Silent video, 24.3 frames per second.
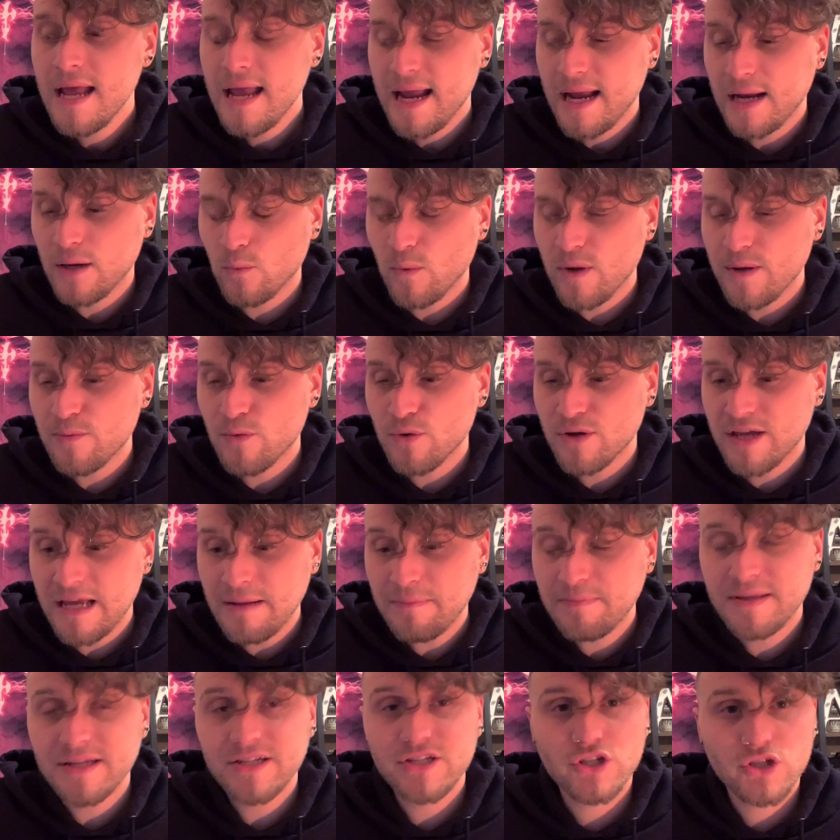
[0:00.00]
And we will
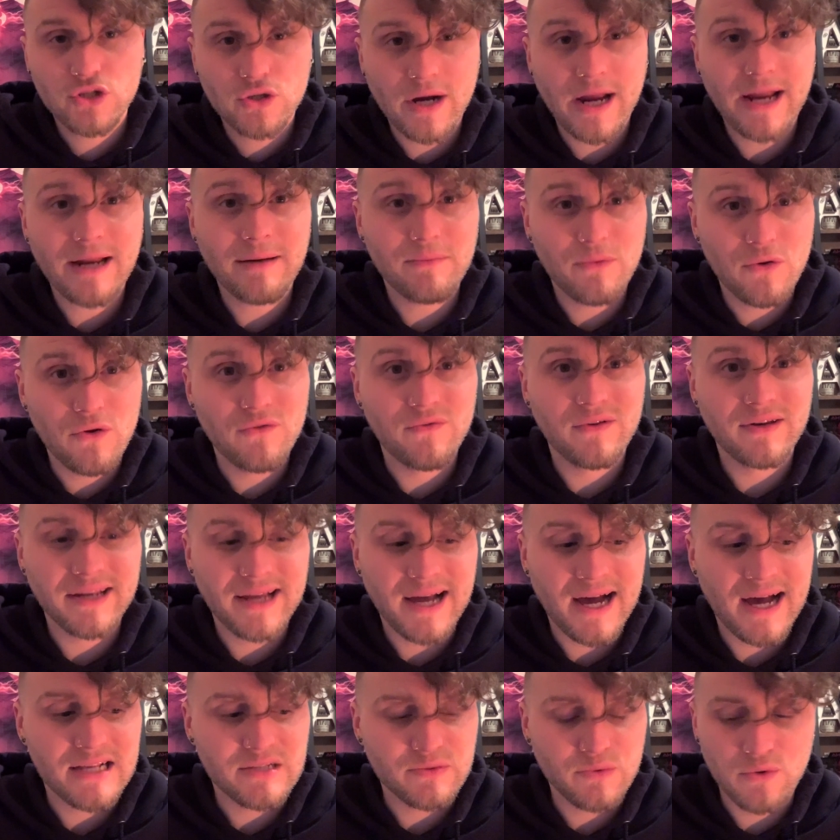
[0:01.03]
keep this train moving,
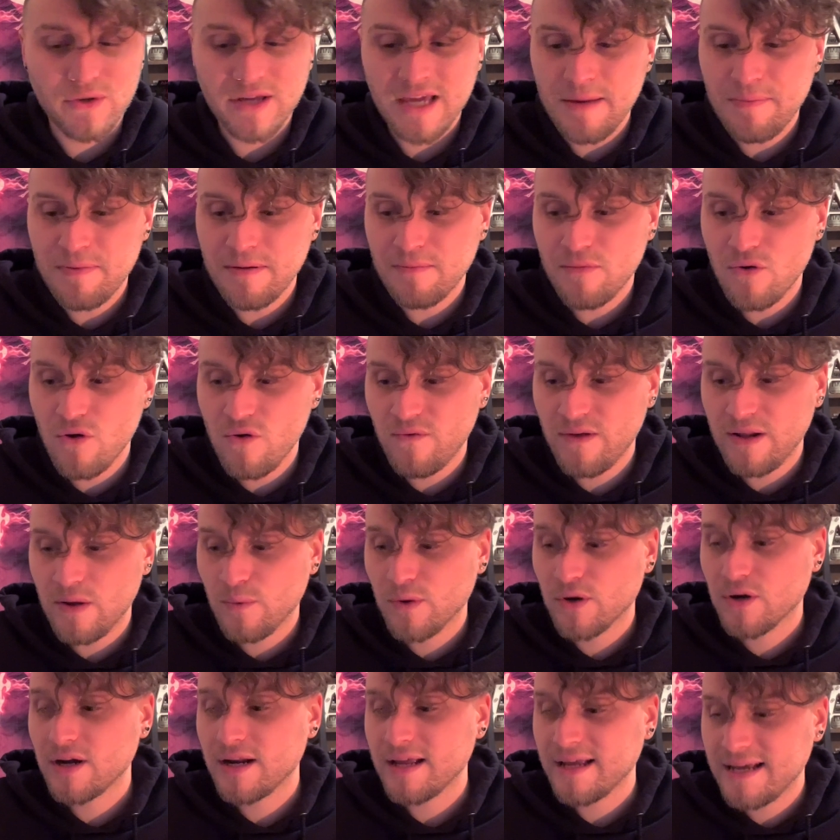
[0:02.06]
guys. We'll keep it moving, and
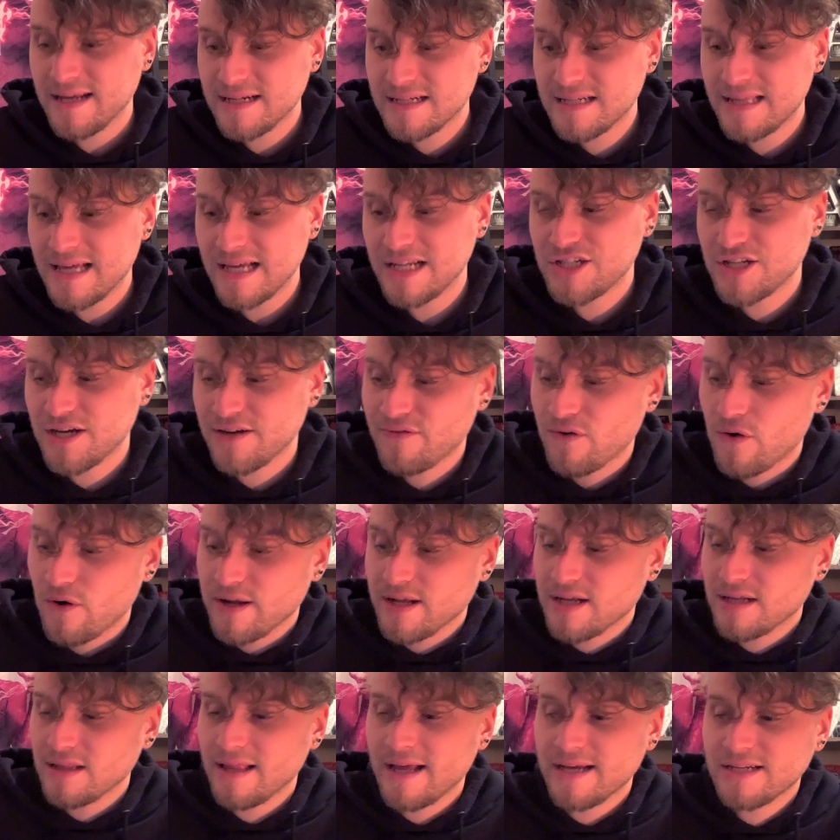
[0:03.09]
we're going to get to that Jeff Hardy
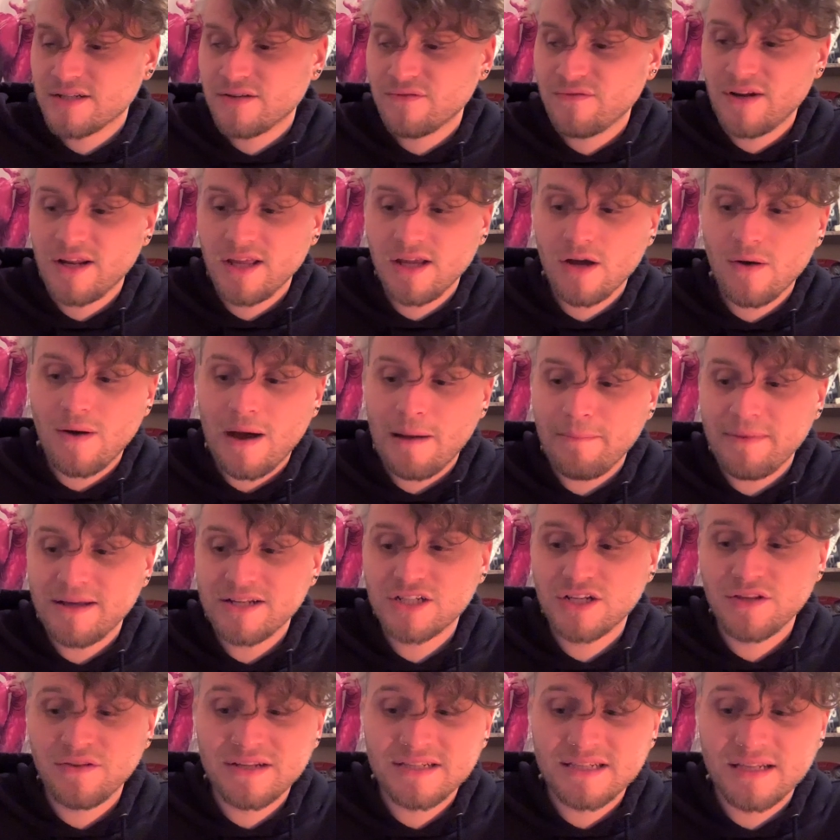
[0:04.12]
collection video. I
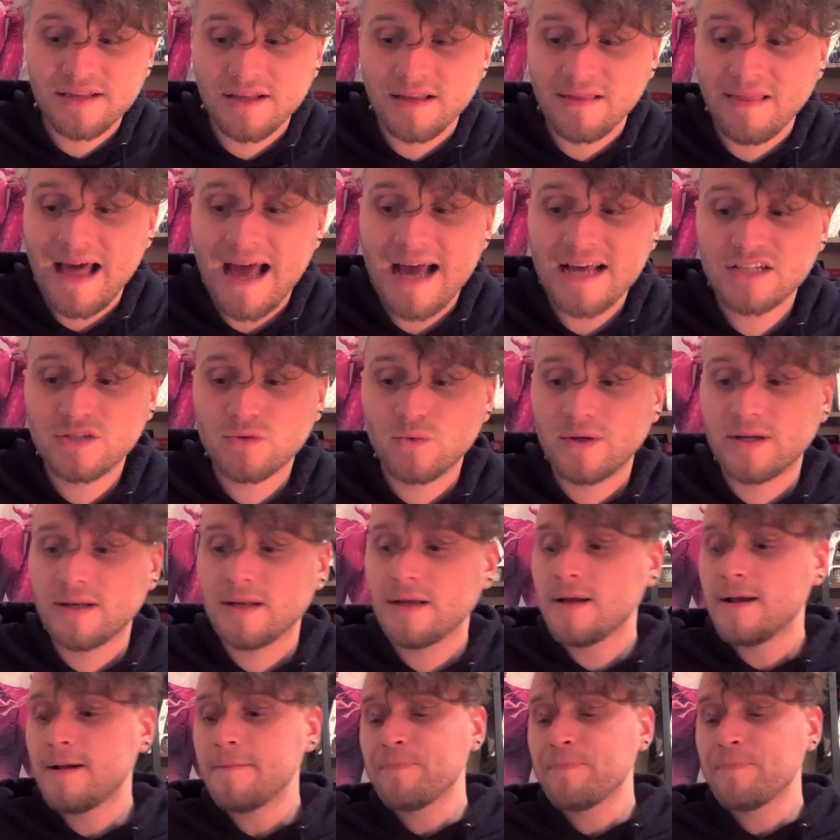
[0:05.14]
mentioned this in the last one.